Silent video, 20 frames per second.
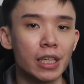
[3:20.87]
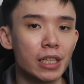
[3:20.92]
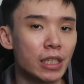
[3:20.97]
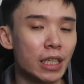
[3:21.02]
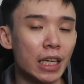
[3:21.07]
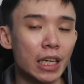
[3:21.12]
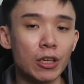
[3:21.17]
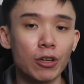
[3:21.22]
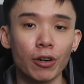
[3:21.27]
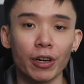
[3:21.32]

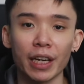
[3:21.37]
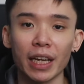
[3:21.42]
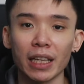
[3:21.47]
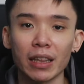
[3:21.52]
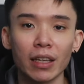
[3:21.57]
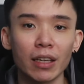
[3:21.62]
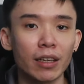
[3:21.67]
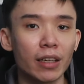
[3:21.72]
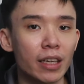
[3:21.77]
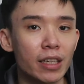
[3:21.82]
say you're
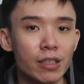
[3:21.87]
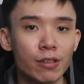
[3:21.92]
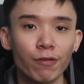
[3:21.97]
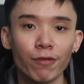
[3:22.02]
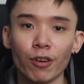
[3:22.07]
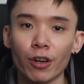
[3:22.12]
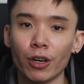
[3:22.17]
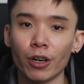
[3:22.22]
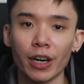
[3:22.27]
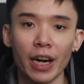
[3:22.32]
getting this
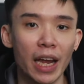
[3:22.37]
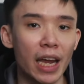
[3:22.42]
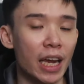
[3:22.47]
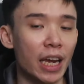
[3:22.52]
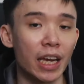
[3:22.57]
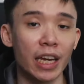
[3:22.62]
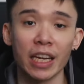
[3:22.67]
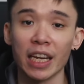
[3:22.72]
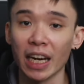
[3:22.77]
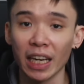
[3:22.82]
for
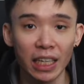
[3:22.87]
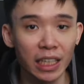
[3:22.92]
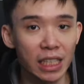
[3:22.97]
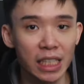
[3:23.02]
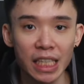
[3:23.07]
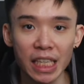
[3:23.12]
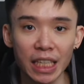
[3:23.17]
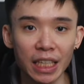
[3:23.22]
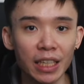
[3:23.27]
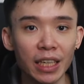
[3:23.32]
a younger
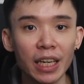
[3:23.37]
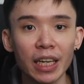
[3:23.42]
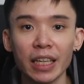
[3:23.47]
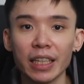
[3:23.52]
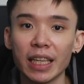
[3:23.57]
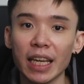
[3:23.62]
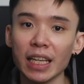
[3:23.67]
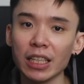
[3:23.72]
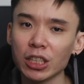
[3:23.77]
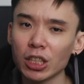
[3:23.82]
teen,
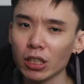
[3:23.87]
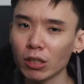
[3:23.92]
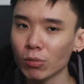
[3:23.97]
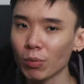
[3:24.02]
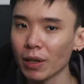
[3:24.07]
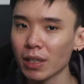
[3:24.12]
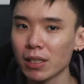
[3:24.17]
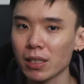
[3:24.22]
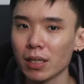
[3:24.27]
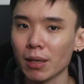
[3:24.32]
they just
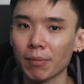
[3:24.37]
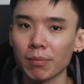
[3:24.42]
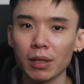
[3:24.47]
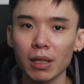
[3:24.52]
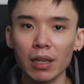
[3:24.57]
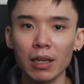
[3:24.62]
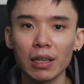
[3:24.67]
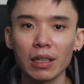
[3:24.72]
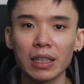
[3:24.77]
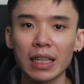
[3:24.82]
want
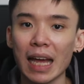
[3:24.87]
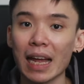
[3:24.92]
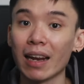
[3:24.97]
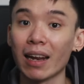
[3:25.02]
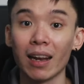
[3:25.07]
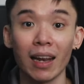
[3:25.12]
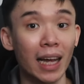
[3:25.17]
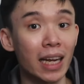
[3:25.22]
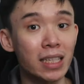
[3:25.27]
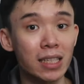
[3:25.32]
something that
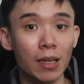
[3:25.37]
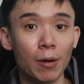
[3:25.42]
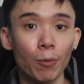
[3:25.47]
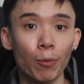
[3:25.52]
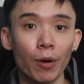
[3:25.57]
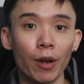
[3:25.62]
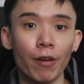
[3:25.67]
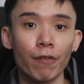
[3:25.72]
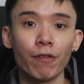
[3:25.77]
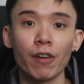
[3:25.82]
lights up
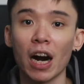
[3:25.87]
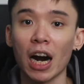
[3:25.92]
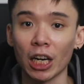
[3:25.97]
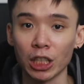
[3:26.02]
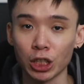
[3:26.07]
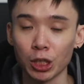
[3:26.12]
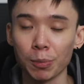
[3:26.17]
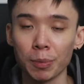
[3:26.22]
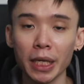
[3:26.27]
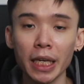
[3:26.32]
with
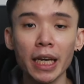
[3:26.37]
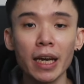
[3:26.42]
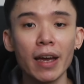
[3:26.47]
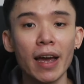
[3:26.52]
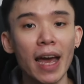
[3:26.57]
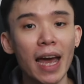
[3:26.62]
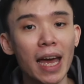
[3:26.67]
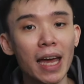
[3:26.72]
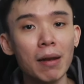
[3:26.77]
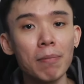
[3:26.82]
RGB,
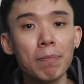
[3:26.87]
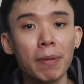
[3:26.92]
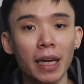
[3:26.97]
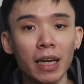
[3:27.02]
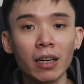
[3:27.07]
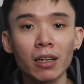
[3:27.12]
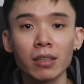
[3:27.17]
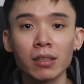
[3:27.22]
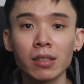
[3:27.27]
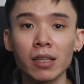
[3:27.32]
and
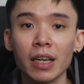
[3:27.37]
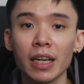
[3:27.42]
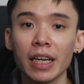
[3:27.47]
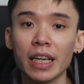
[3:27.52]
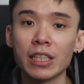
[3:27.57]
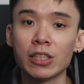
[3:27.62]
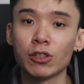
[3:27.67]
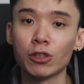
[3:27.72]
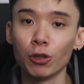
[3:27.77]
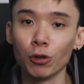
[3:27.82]
because
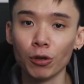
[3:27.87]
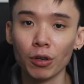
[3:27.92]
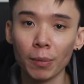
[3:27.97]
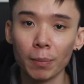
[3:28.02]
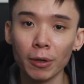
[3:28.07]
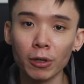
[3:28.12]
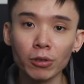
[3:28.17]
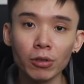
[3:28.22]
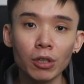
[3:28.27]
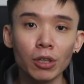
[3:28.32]
it's
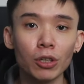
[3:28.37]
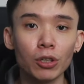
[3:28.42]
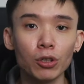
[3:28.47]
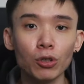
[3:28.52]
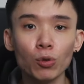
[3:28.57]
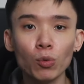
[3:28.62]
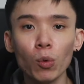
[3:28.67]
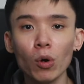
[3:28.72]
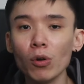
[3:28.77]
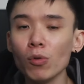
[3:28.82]
durable,
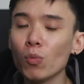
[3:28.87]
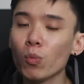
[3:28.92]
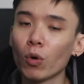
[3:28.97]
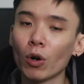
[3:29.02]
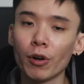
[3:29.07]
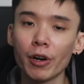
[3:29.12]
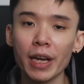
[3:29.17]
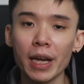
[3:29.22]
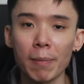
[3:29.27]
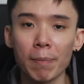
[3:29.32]
you won't
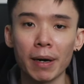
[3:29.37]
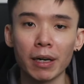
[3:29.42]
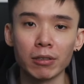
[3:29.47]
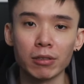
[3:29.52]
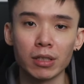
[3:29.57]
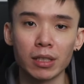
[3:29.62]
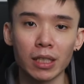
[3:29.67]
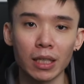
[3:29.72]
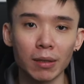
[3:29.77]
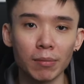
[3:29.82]
worry
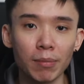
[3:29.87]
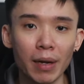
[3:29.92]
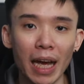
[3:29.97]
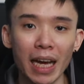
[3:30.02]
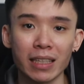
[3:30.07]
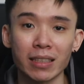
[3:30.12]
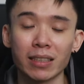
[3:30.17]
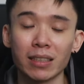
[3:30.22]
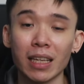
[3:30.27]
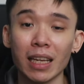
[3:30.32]
about them
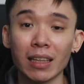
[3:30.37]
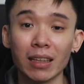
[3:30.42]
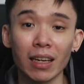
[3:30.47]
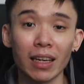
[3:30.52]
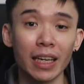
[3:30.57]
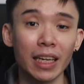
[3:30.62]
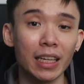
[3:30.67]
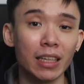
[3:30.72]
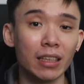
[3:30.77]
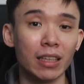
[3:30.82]

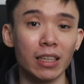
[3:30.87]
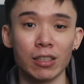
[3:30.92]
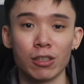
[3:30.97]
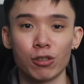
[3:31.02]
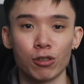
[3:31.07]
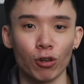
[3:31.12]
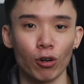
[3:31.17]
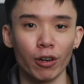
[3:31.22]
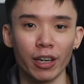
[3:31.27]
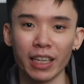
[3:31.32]
accidentally
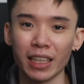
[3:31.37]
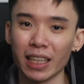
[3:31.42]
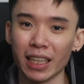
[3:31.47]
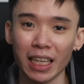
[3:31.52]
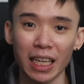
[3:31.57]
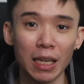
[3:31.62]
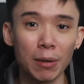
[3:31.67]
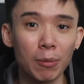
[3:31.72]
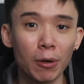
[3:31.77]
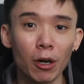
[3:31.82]
destroying the
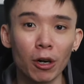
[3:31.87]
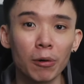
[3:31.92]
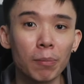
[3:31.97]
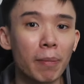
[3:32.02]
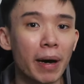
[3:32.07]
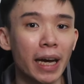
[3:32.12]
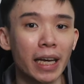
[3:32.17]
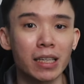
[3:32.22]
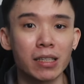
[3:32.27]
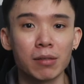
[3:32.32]
keyboard
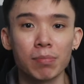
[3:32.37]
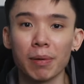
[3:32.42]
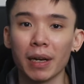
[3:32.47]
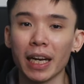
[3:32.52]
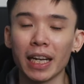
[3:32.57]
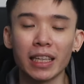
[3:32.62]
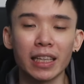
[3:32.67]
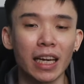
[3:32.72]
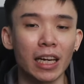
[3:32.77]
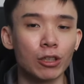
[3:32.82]
by
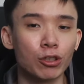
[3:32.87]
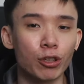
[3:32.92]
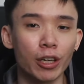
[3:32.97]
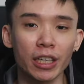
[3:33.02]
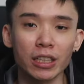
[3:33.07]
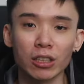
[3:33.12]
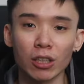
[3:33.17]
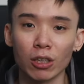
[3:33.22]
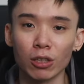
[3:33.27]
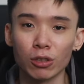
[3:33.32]
spilling their
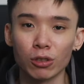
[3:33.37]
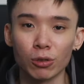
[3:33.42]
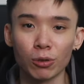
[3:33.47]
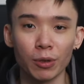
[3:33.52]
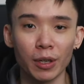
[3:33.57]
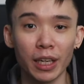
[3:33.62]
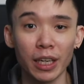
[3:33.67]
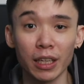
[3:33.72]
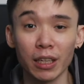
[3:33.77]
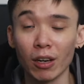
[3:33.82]
drinks onto
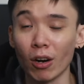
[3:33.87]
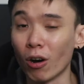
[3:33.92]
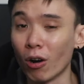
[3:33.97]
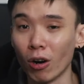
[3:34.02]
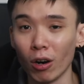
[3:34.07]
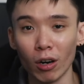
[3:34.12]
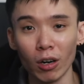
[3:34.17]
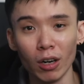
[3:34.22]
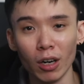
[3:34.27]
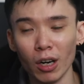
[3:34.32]
it
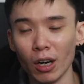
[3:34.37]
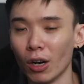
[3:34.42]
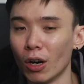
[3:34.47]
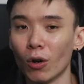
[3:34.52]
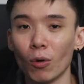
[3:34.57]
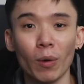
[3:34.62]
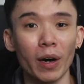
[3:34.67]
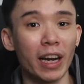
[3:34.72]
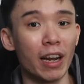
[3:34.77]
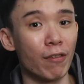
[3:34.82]
or
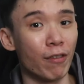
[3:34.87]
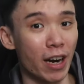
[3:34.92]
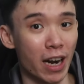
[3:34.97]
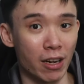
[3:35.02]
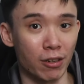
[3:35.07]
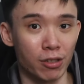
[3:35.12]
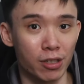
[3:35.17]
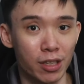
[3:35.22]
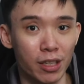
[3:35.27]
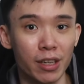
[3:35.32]
whatever
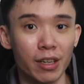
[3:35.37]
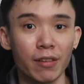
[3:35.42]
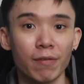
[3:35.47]
else.